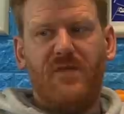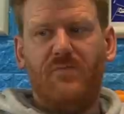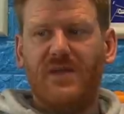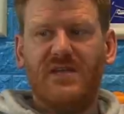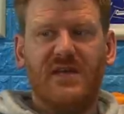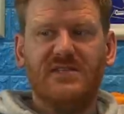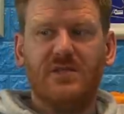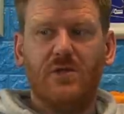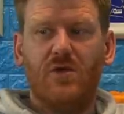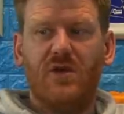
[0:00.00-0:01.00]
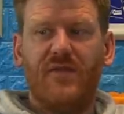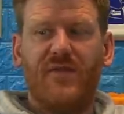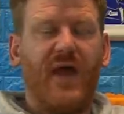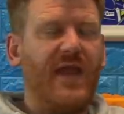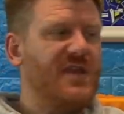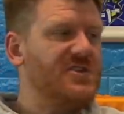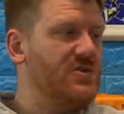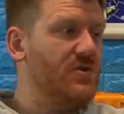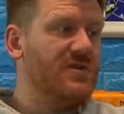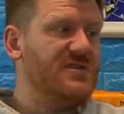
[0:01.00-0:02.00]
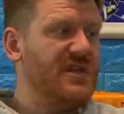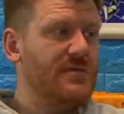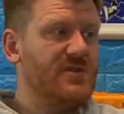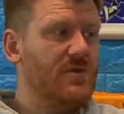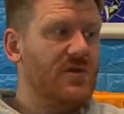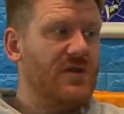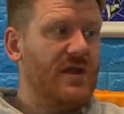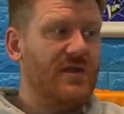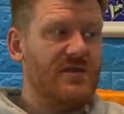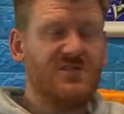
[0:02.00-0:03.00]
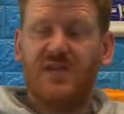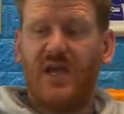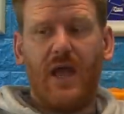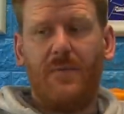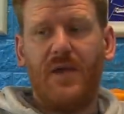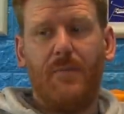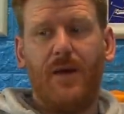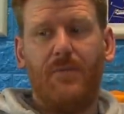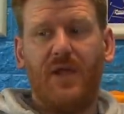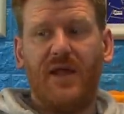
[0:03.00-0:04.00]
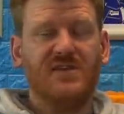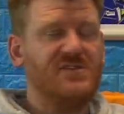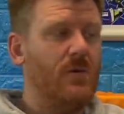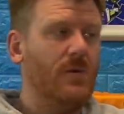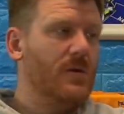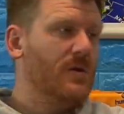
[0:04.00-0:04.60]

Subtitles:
if Man United are looking in that direction and other teams are looking in that direction, he can't be a bad player. So